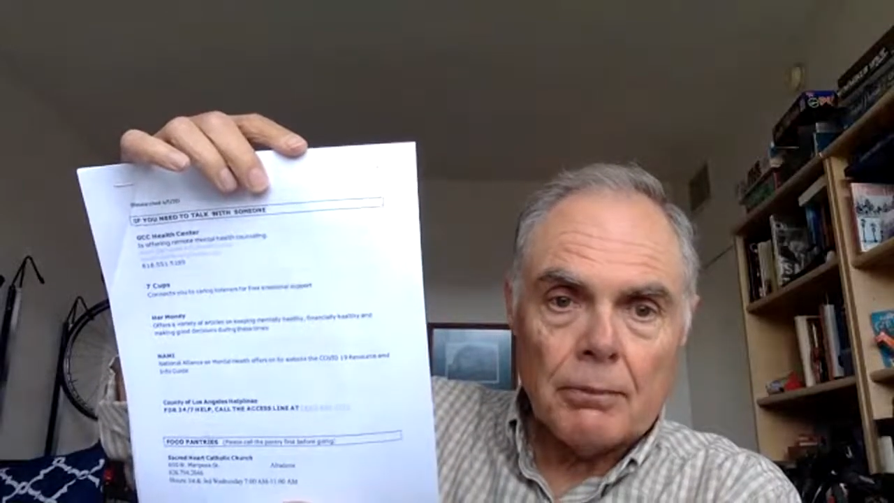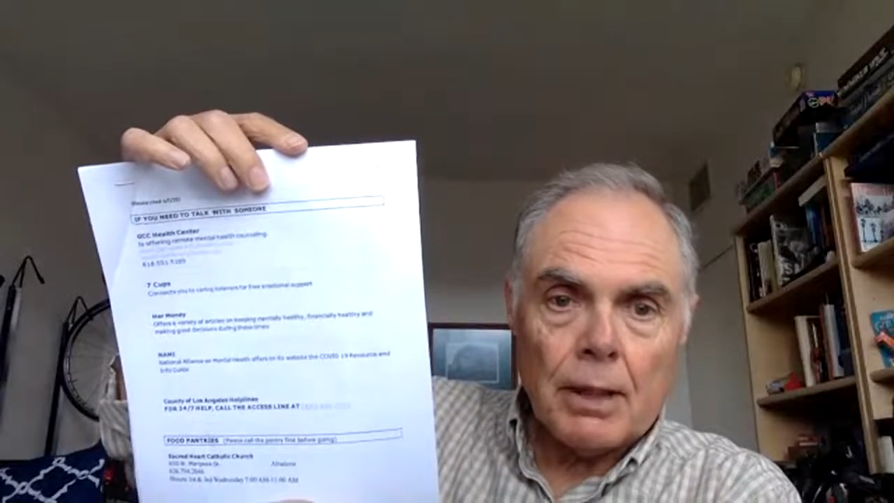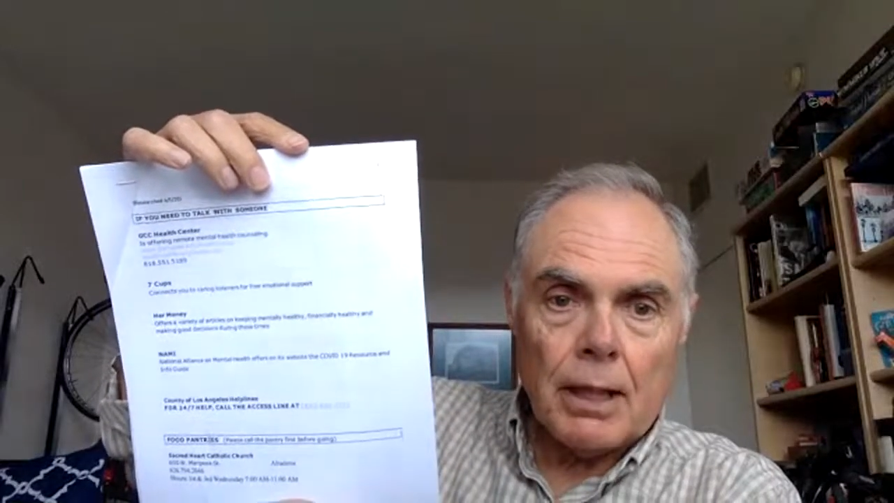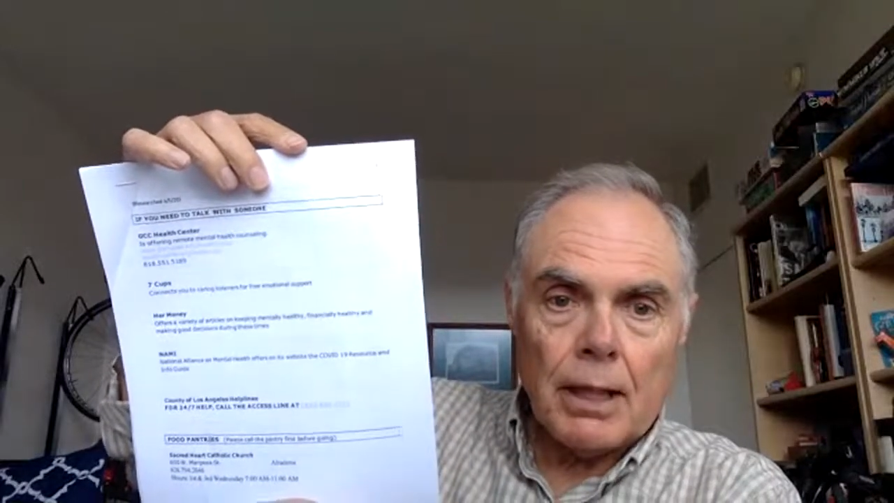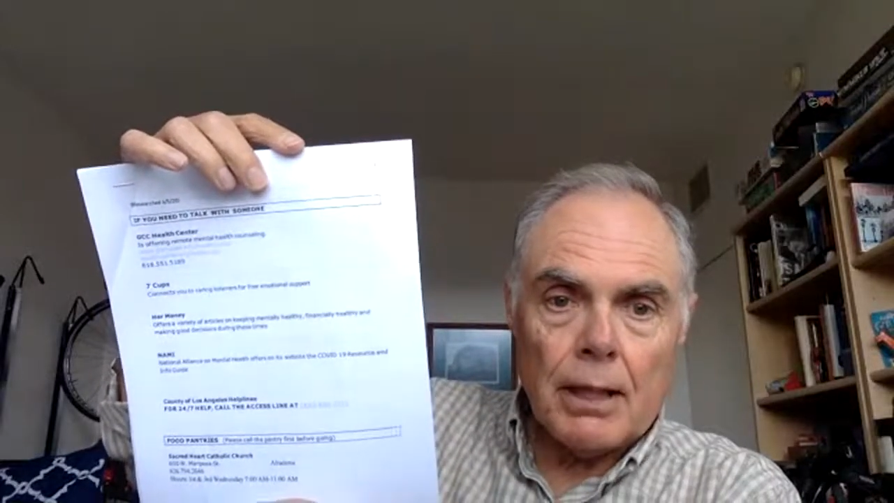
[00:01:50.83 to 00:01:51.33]

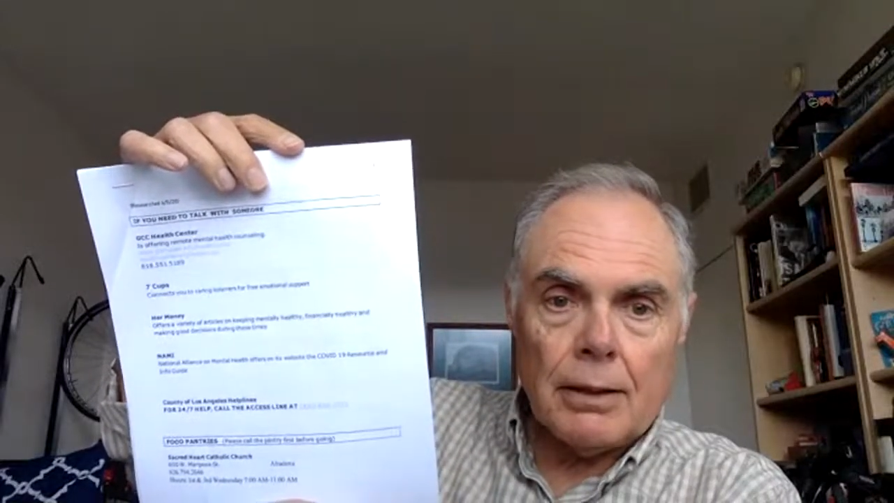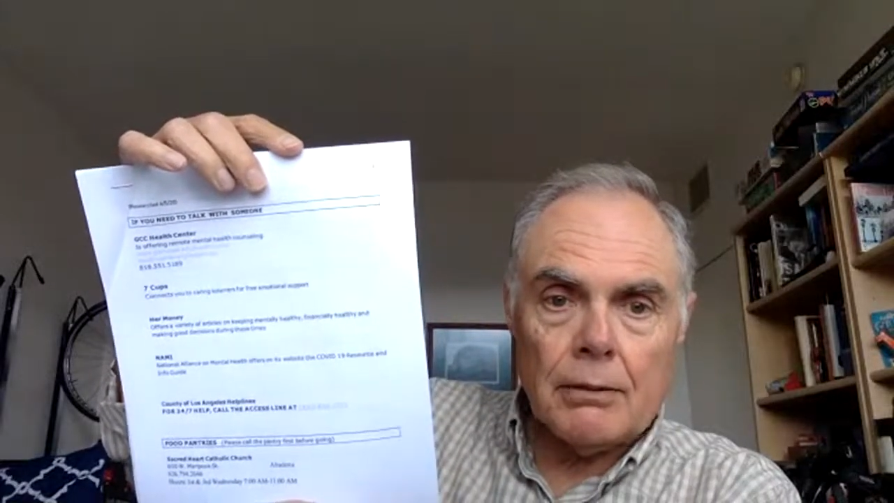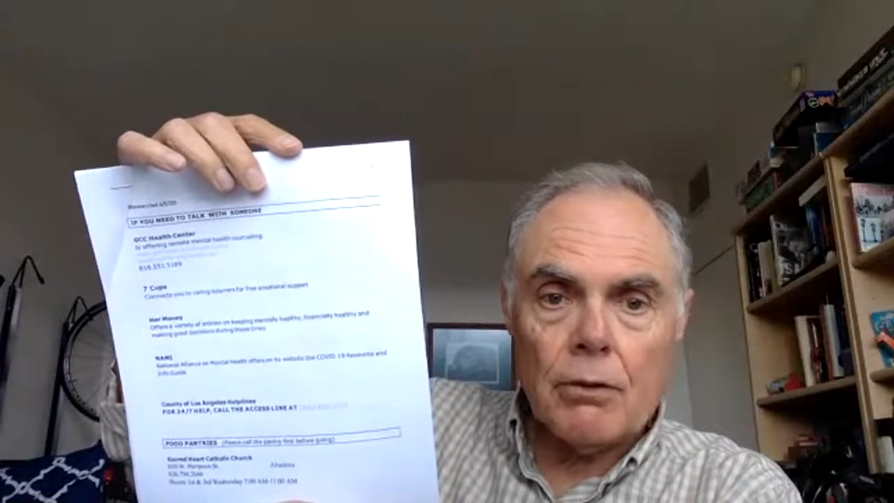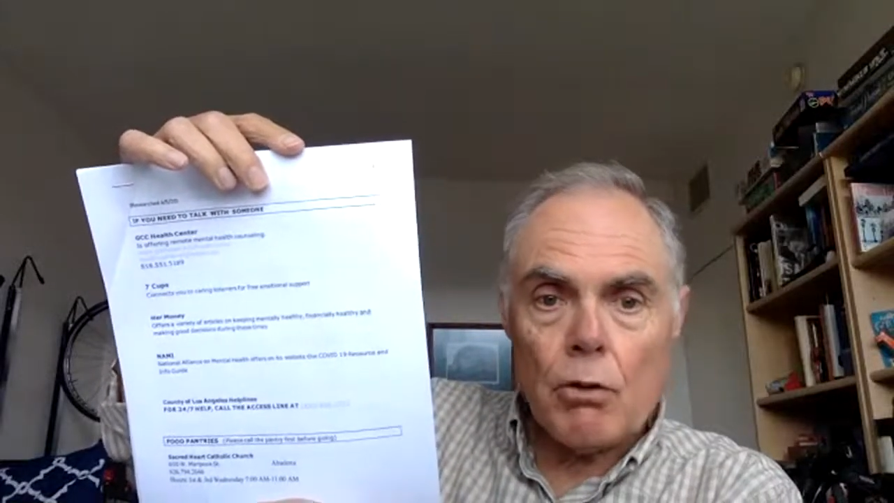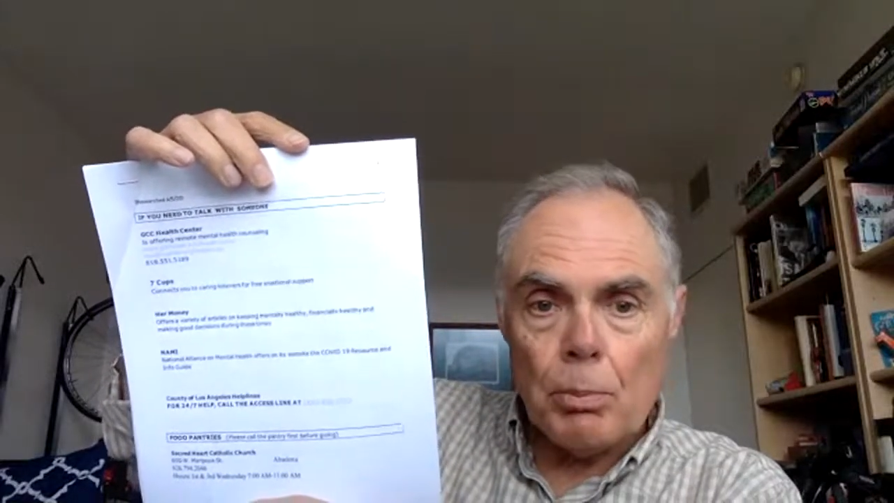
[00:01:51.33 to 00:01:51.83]
and
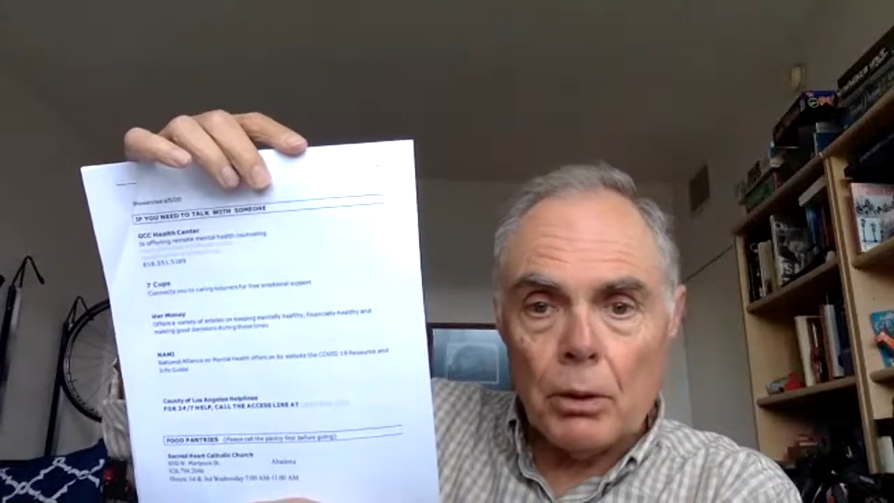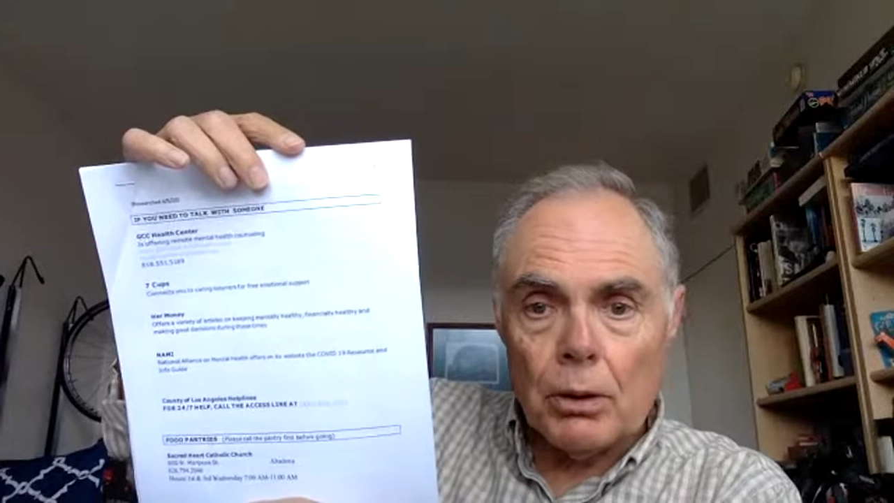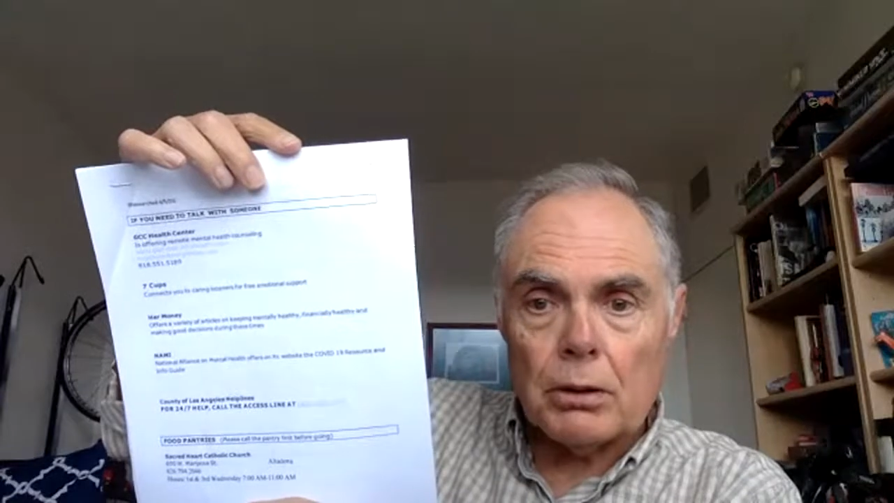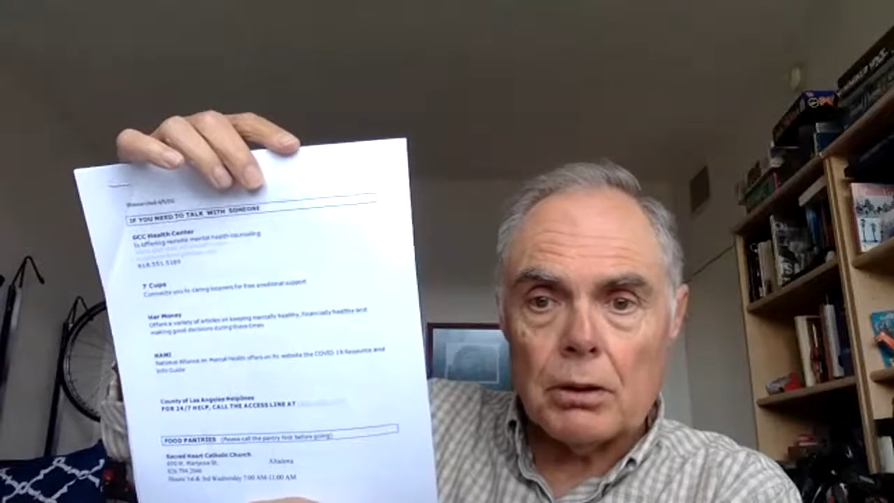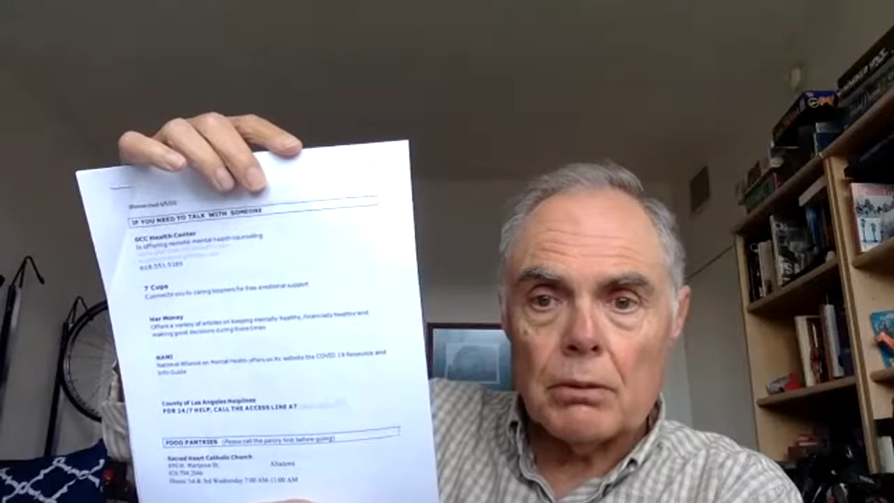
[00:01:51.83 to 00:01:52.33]
this
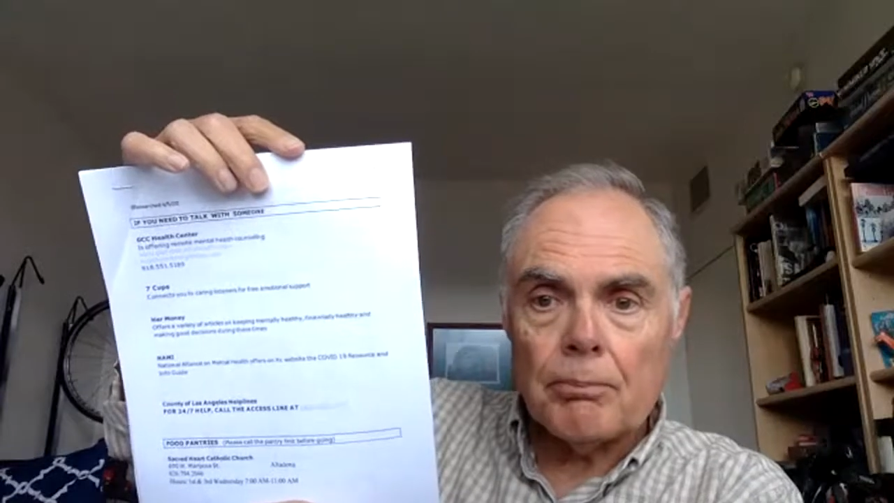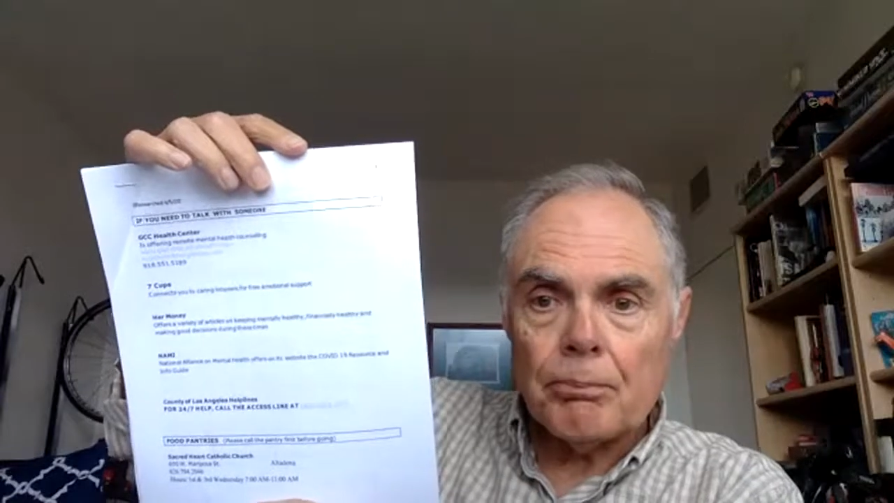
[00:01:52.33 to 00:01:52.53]
bulletin